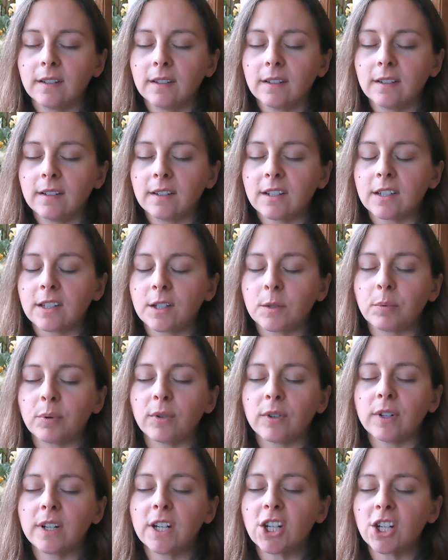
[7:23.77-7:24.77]
Just
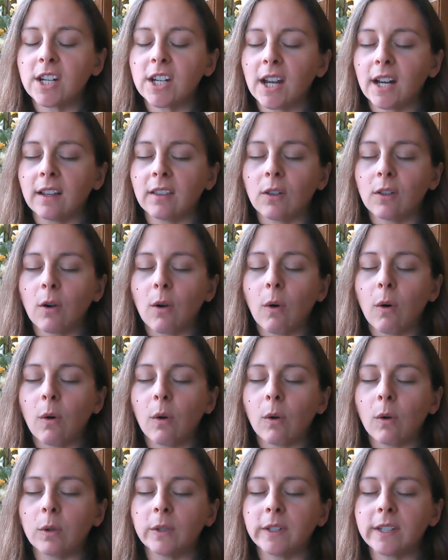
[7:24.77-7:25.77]
appreciating the
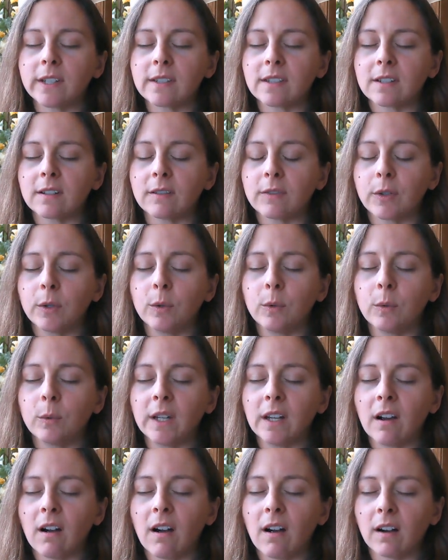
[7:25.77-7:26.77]
wholeness of who
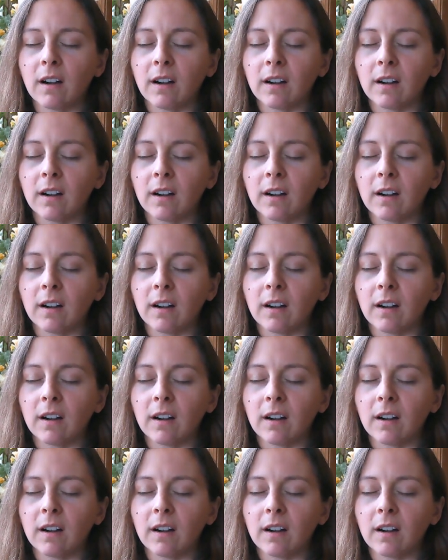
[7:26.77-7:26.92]
we are,